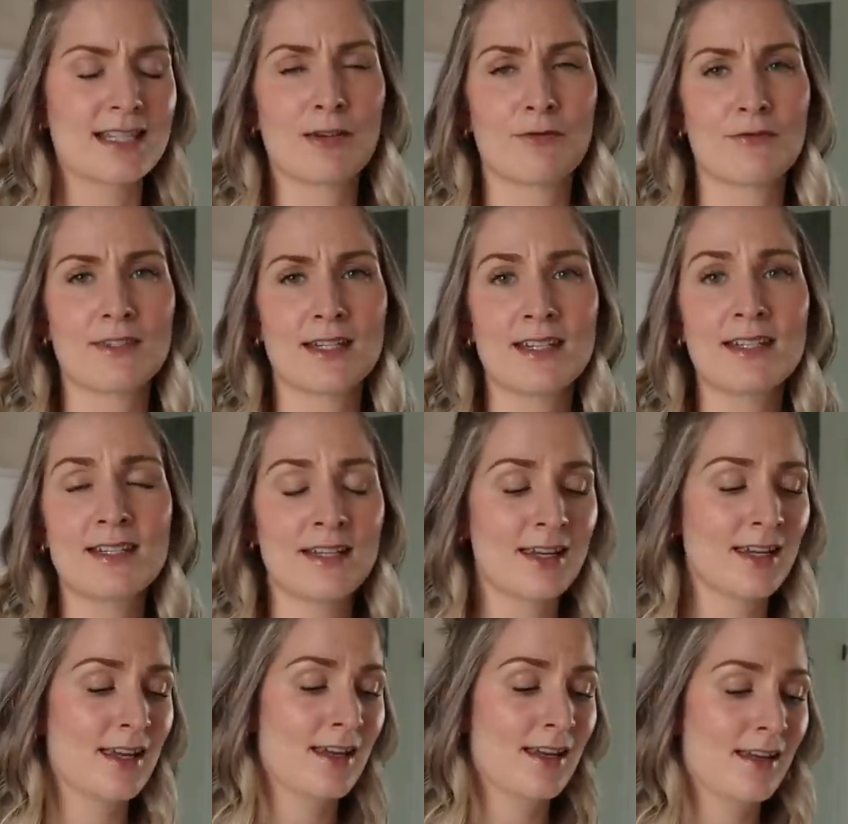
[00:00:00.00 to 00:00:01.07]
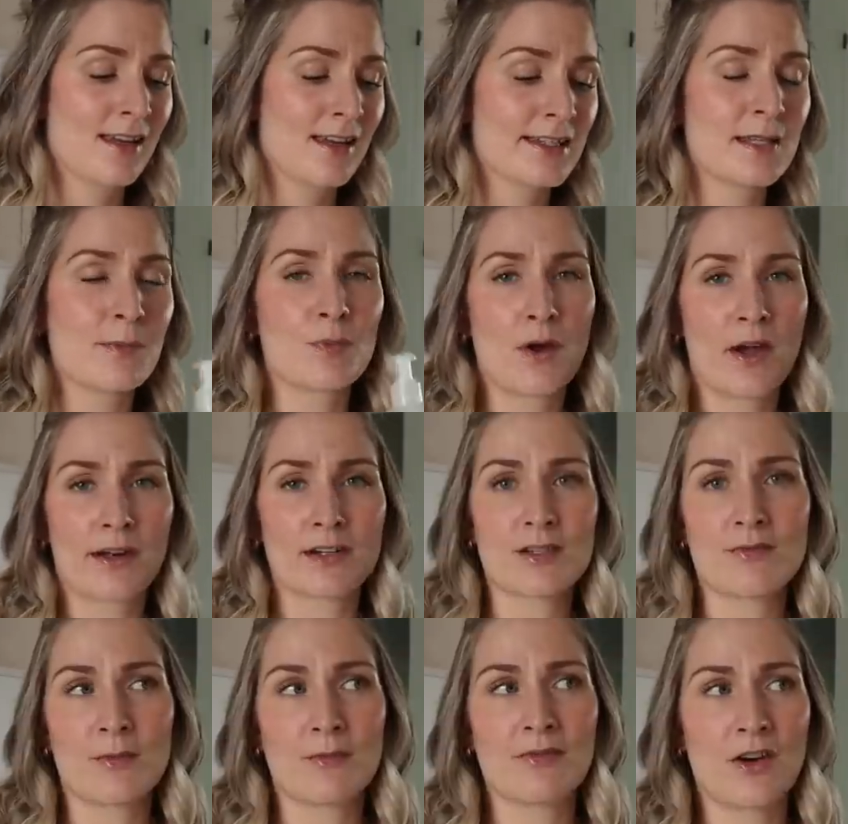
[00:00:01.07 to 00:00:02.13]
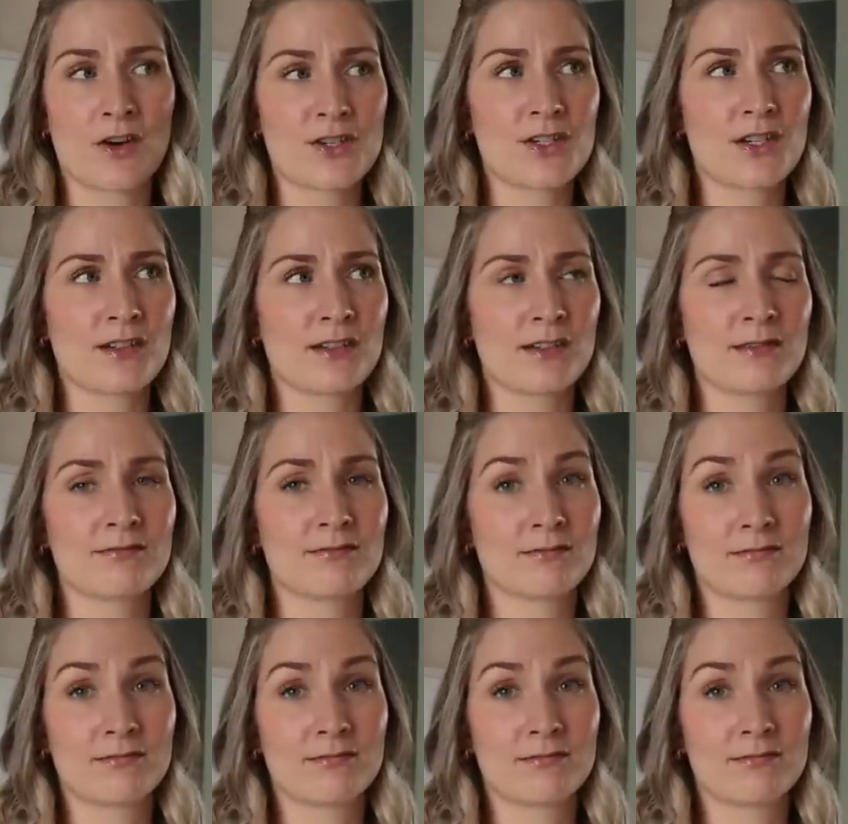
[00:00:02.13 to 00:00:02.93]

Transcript: gifted some products from Function